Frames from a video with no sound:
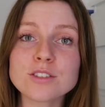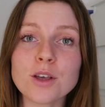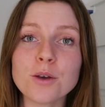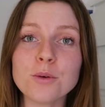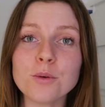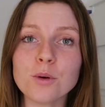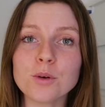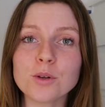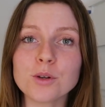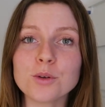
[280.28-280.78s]

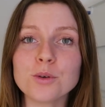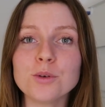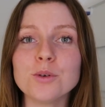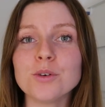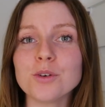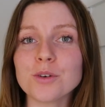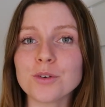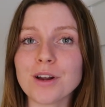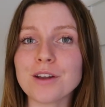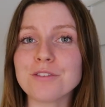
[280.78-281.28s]
So all in
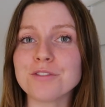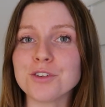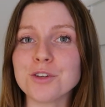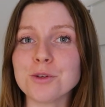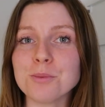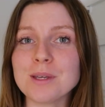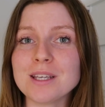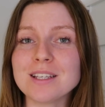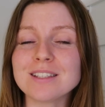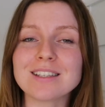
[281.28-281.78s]
all, great for
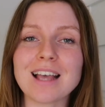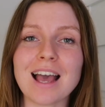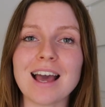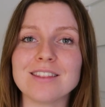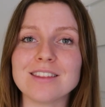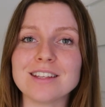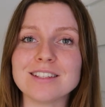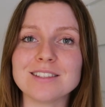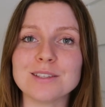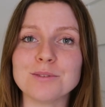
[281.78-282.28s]
newbies,
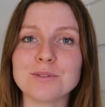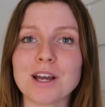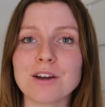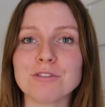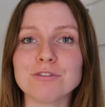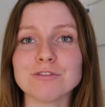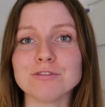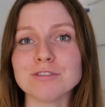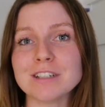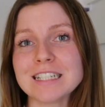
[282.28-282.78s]
and they seem to
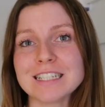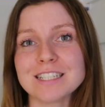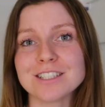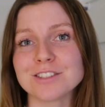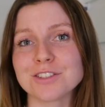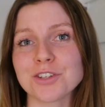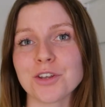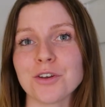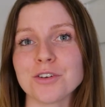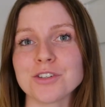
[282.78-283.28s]
have really
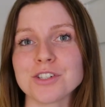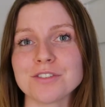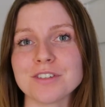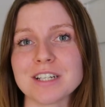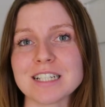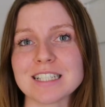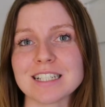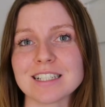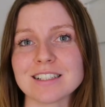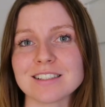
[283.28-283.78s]
good security
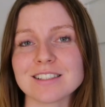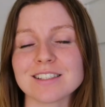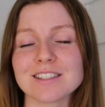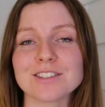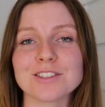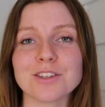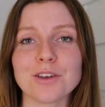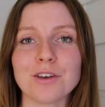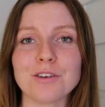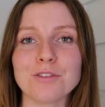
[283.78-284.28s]
ratings,
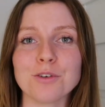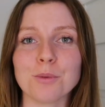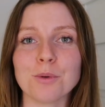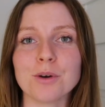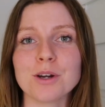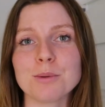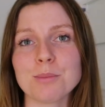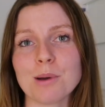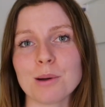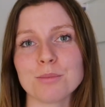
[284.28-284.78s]
so if you're
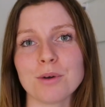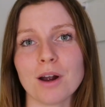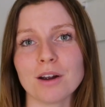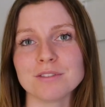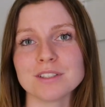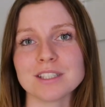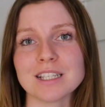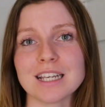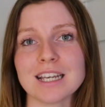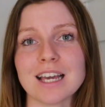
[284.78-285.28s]
worried about
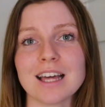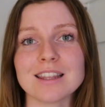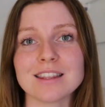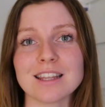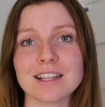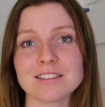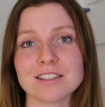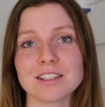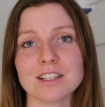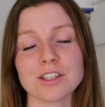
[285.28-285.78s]
privacy,
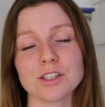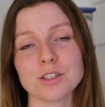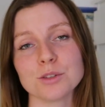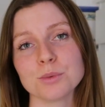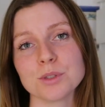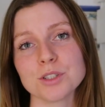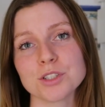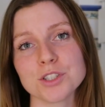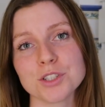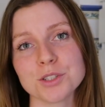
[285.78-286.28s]
that's another
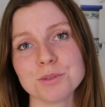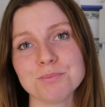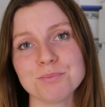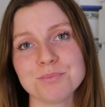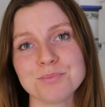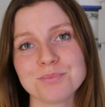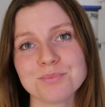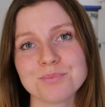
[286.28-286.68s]
good one too.